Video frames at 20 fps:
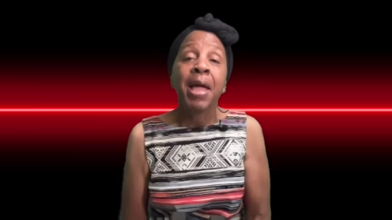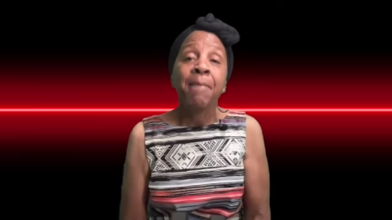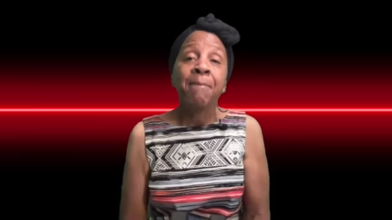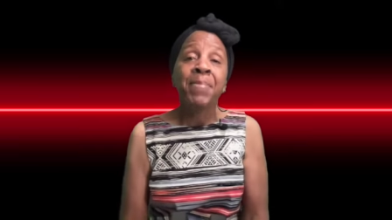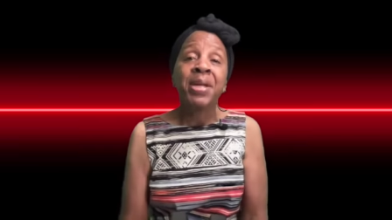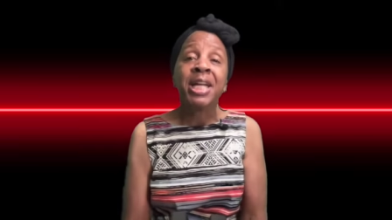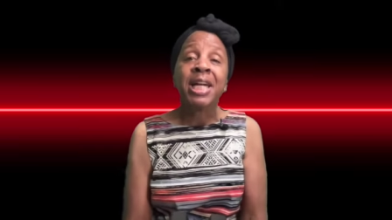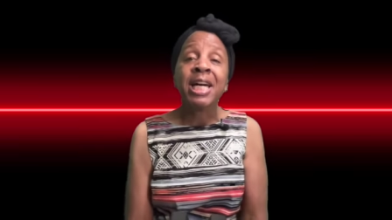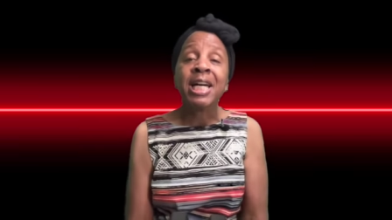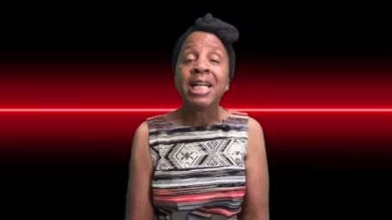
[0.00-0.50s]

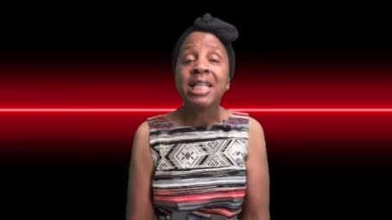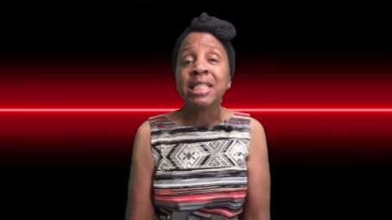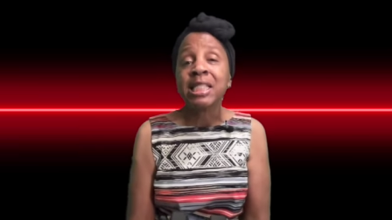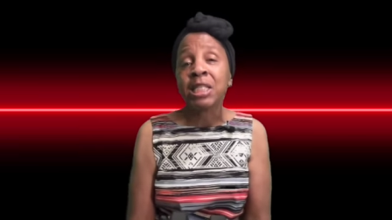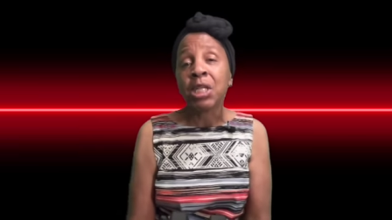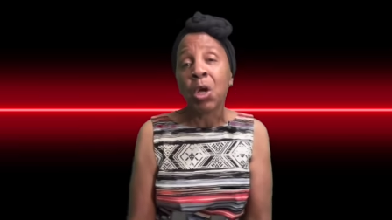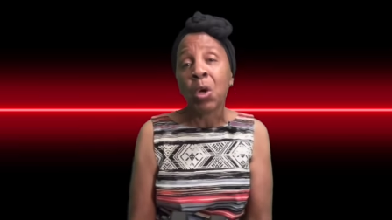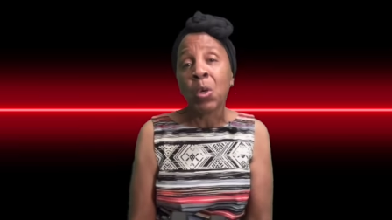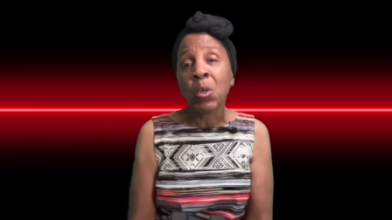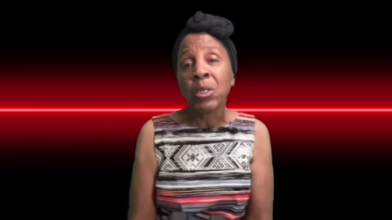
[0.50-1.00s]
Because
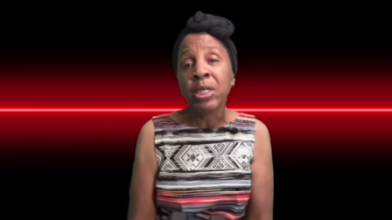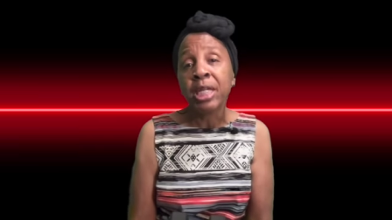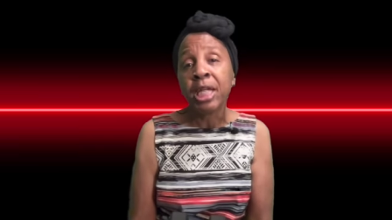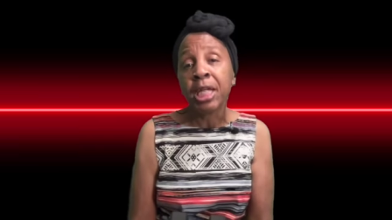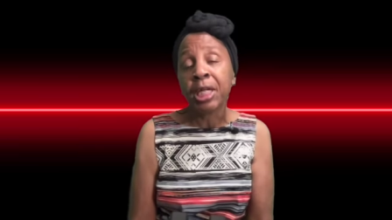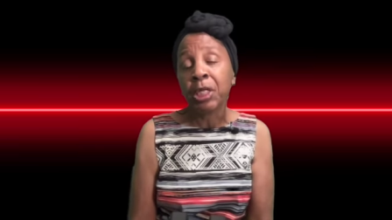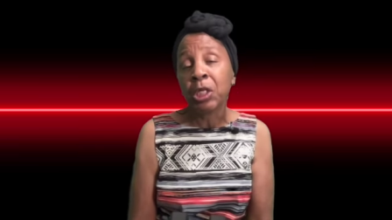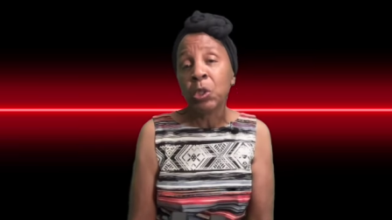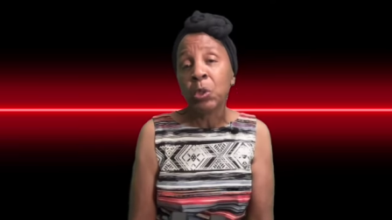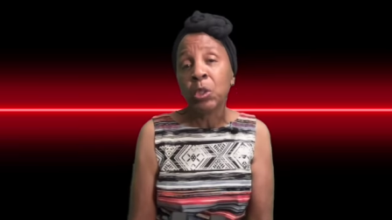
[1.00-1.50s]
it only
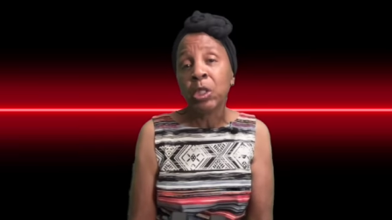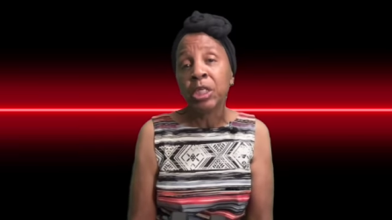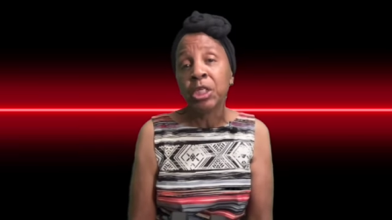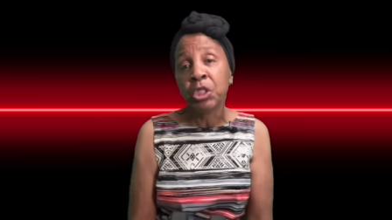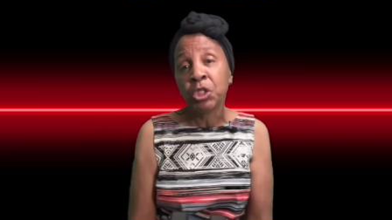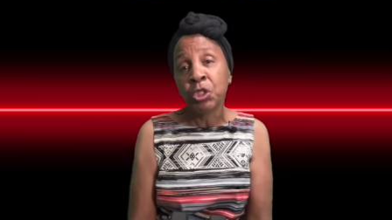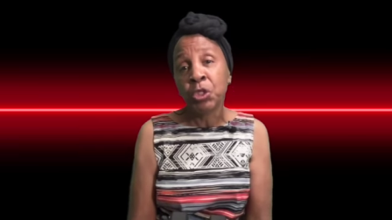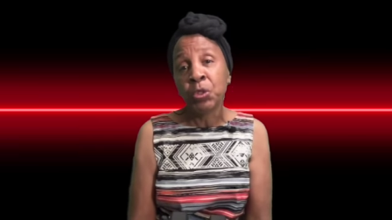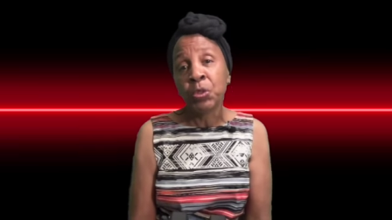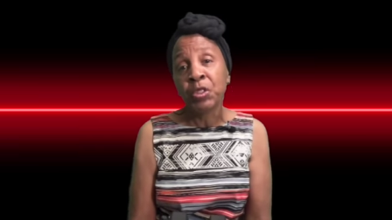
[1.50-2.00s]
included
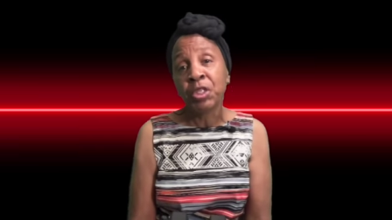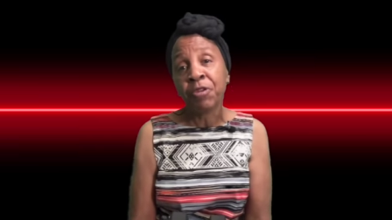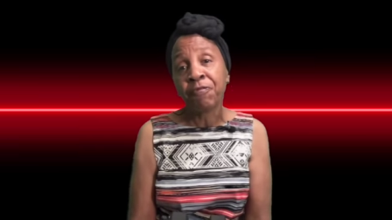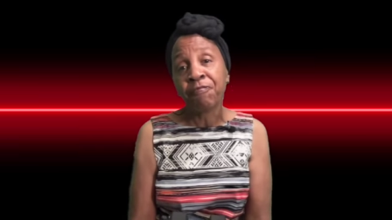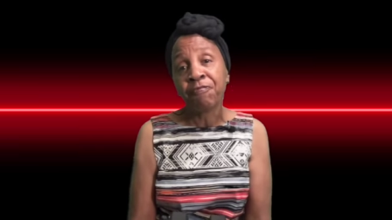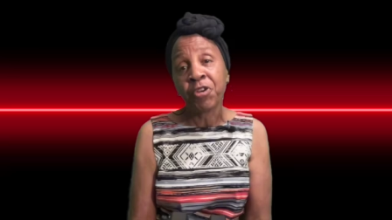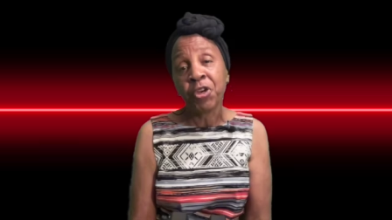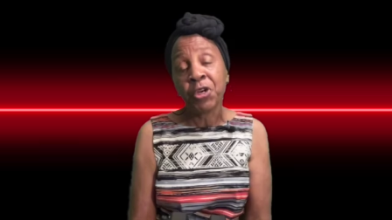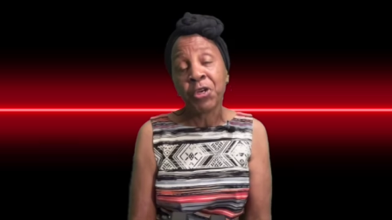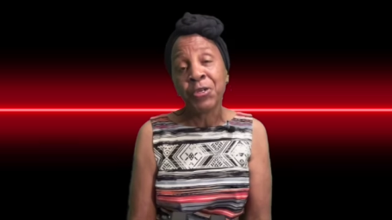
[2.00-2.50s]
Jews at
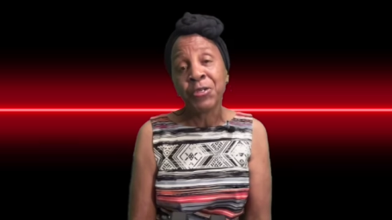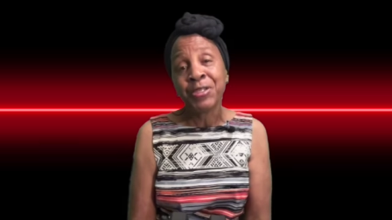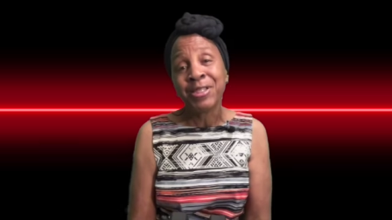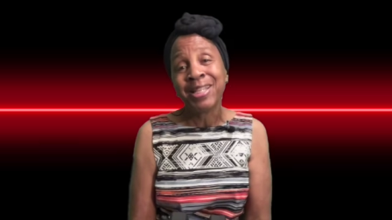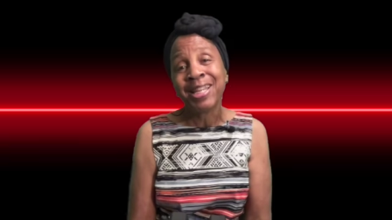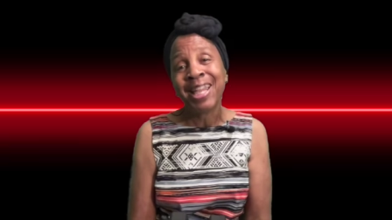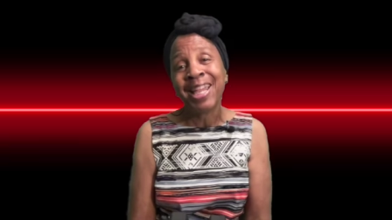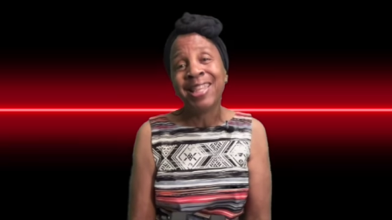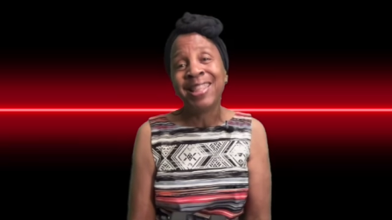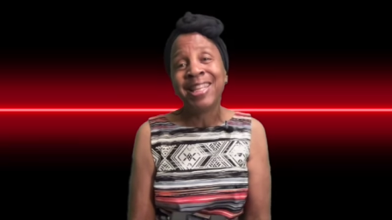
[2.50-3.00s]
first
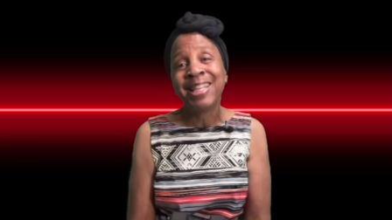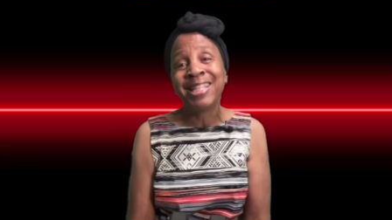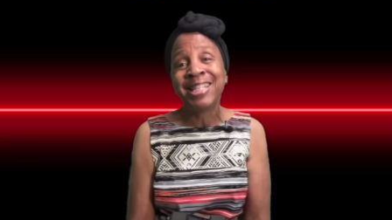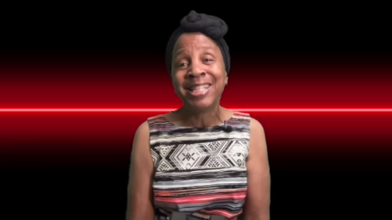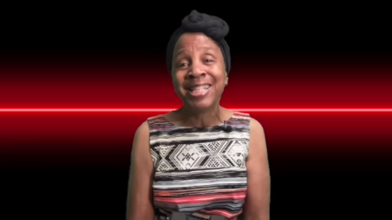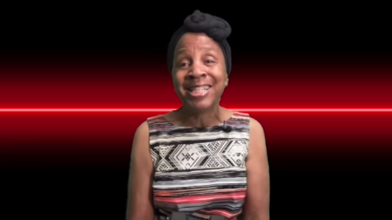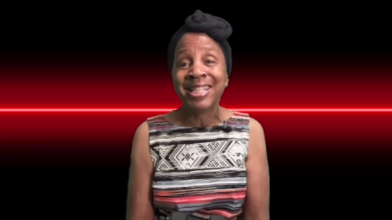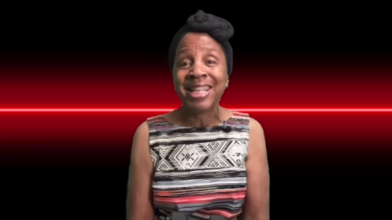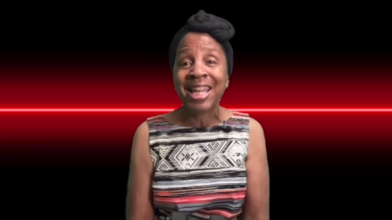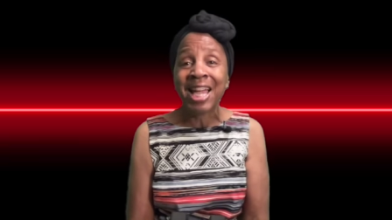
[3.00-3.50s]
and then
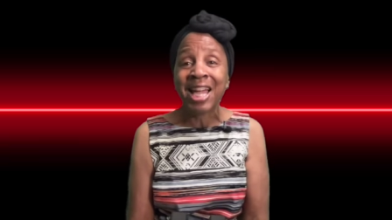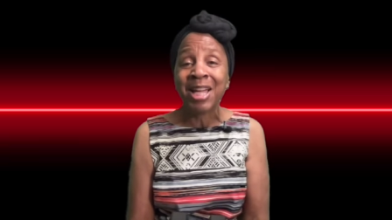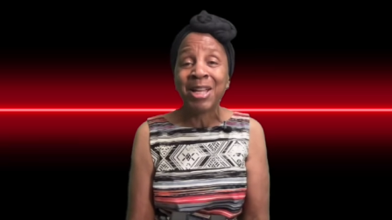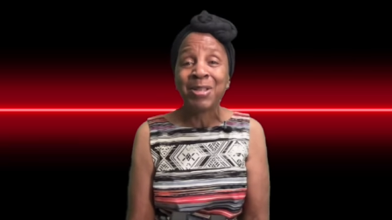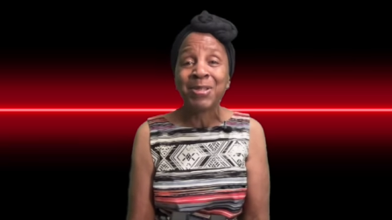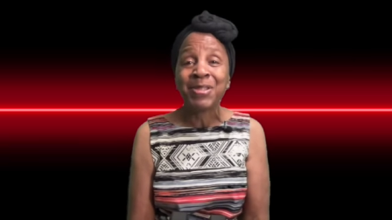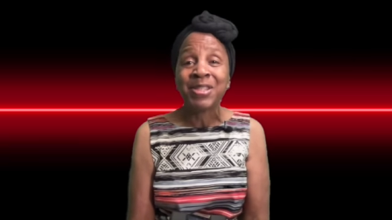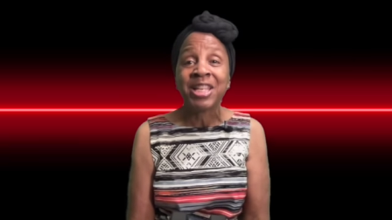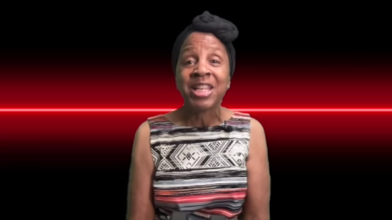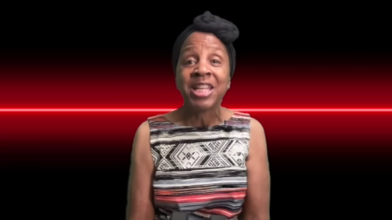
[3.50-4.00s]

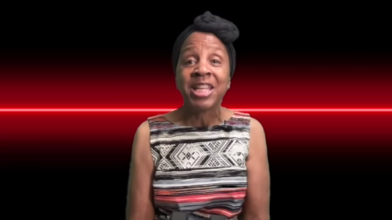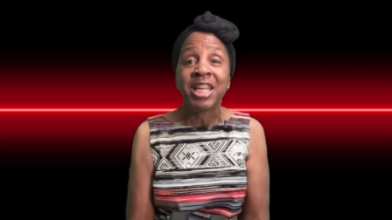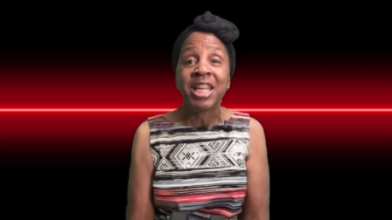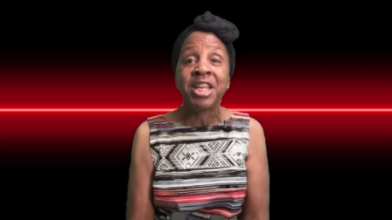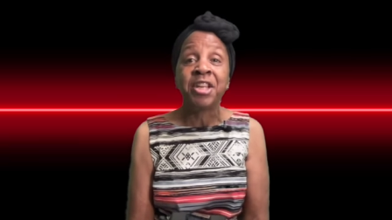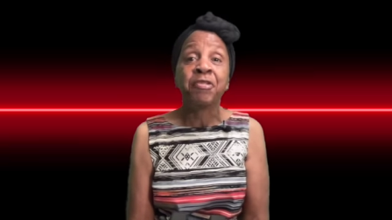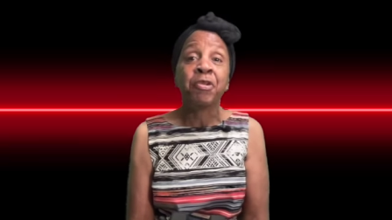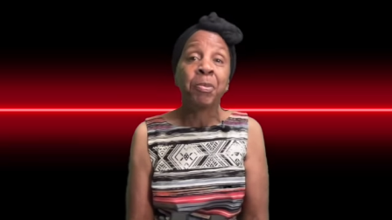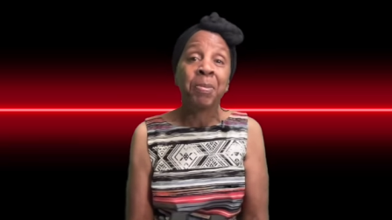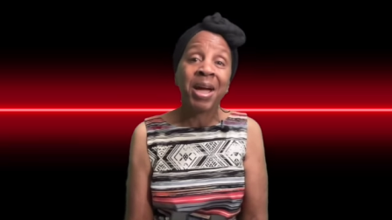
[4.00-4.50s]
Gentiles
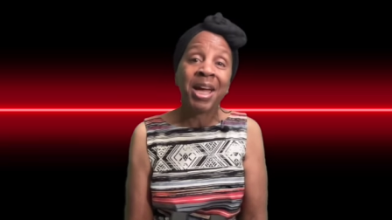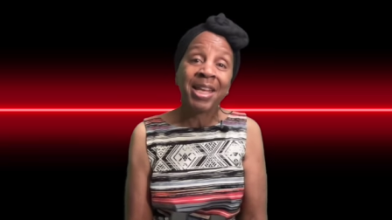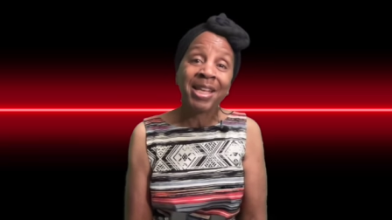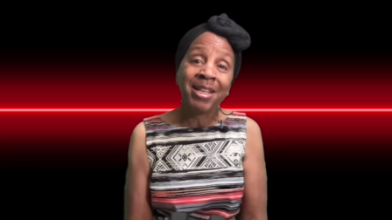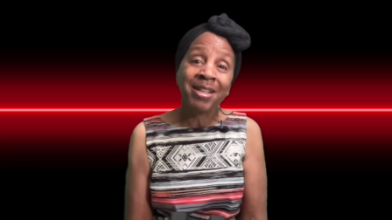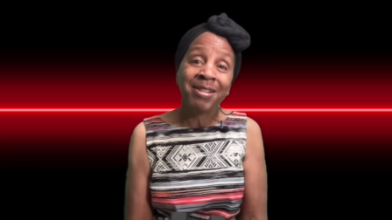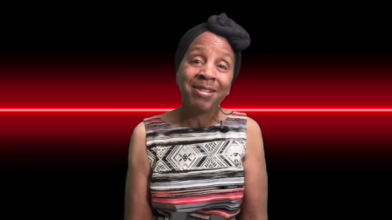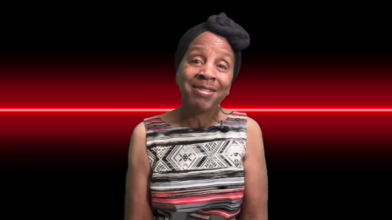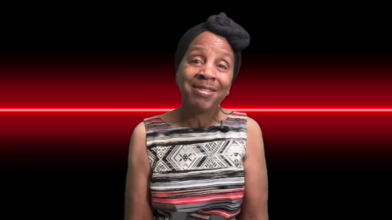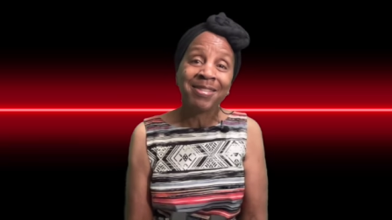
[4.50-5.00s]
and everybody
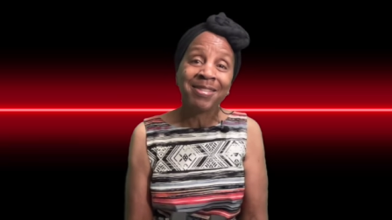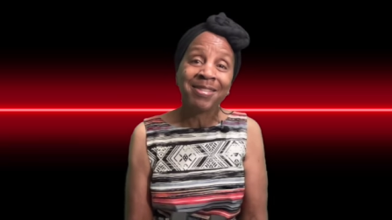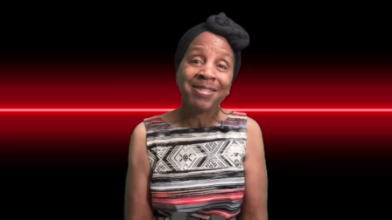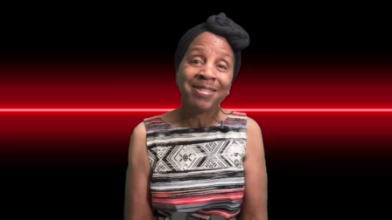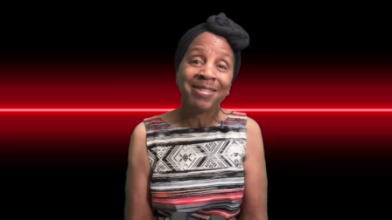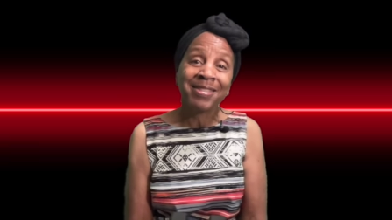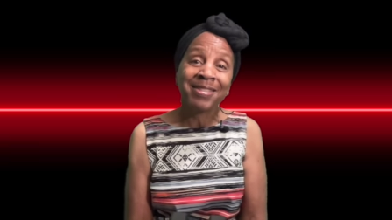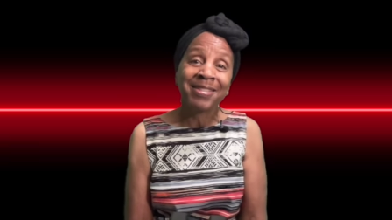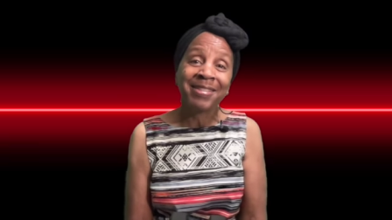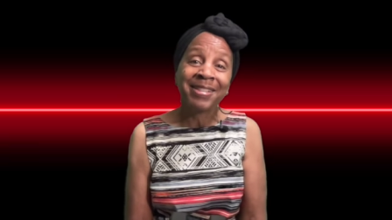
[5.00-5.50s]
else
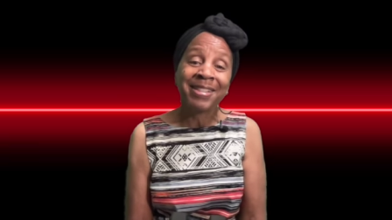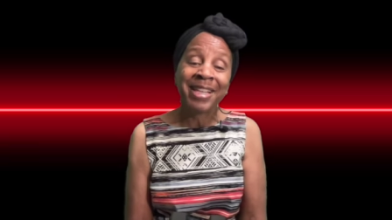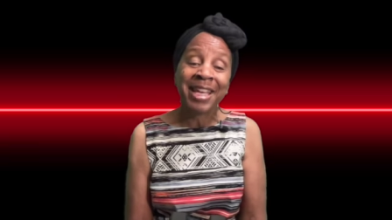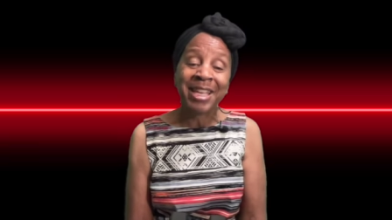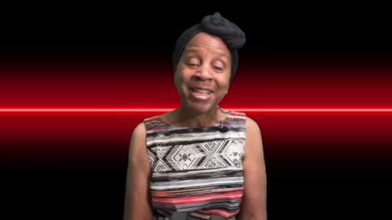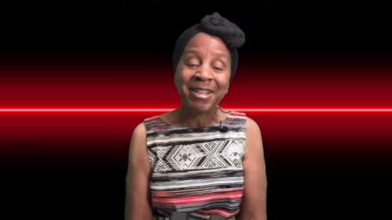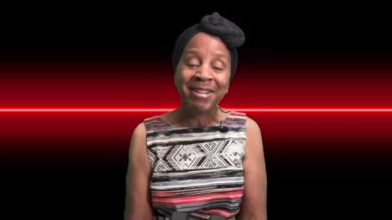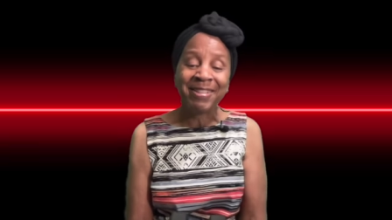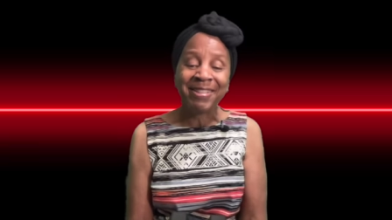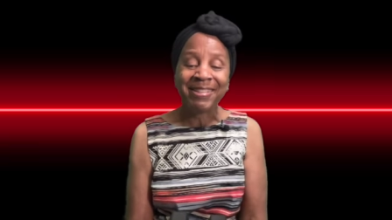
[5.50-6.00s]

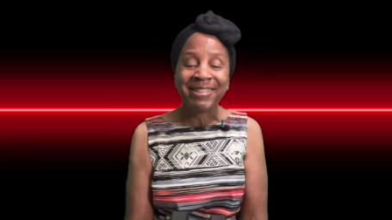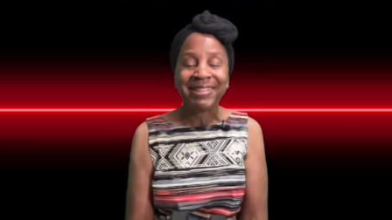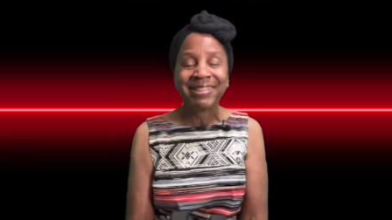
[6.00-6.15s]
later?